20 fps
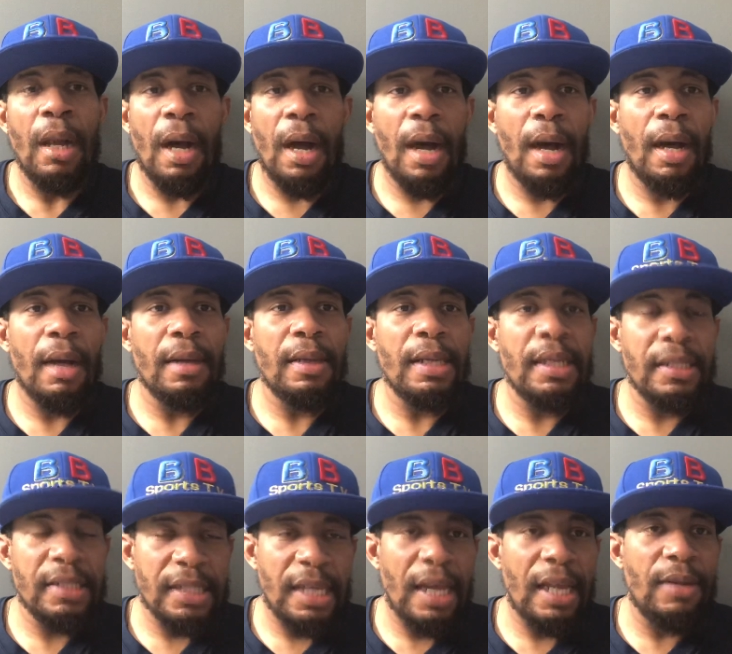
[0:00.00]
Uh,
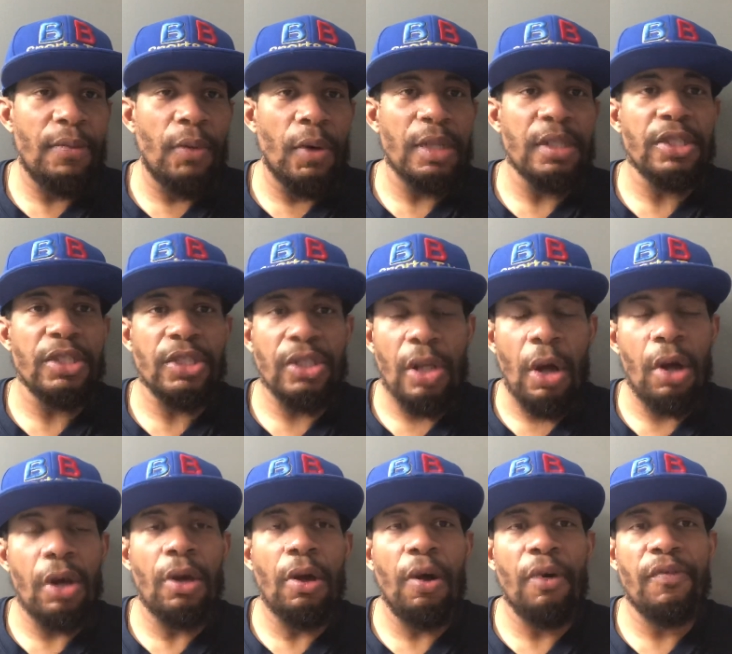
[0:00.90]
he said he wanted to
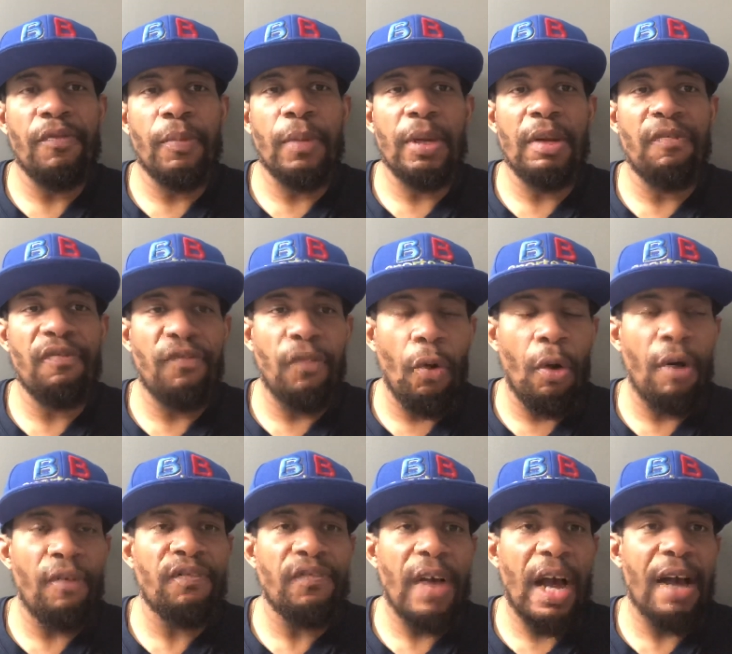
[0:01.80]
start off with a
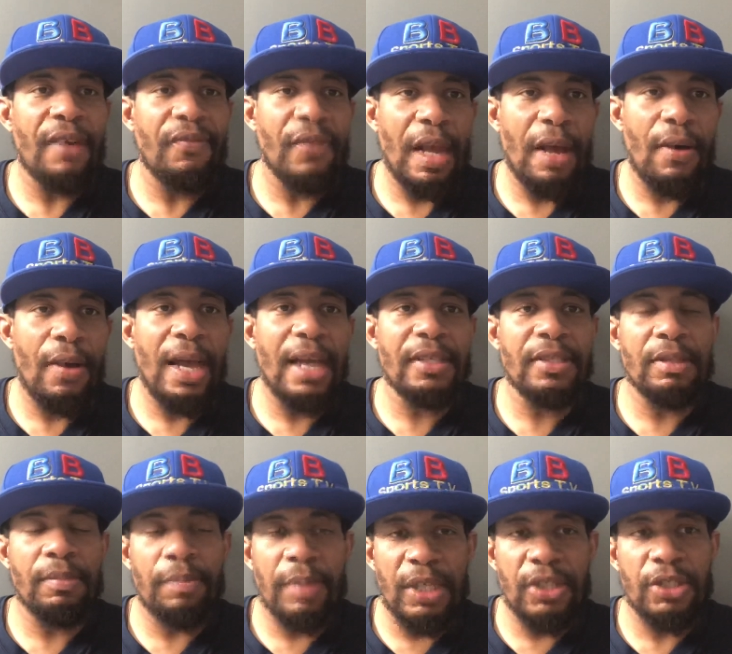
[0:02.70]
four or five round
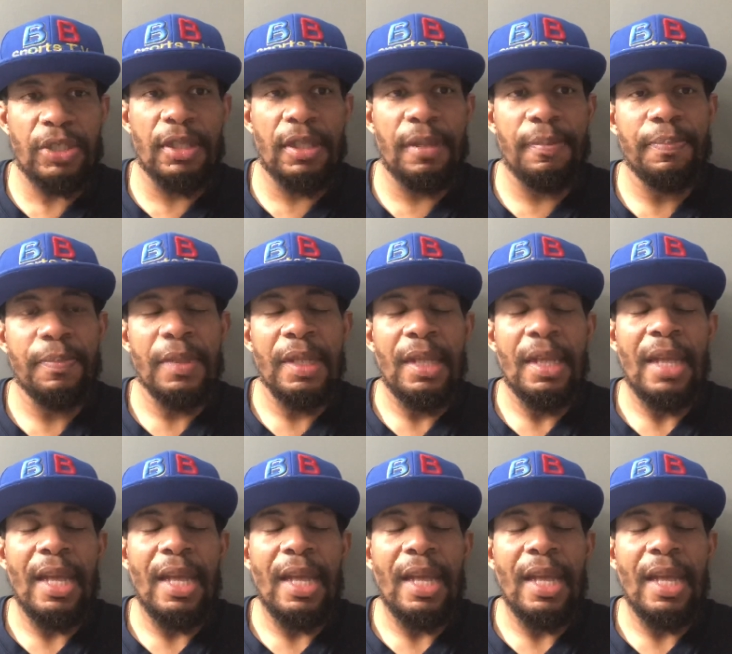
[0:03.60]
exhibition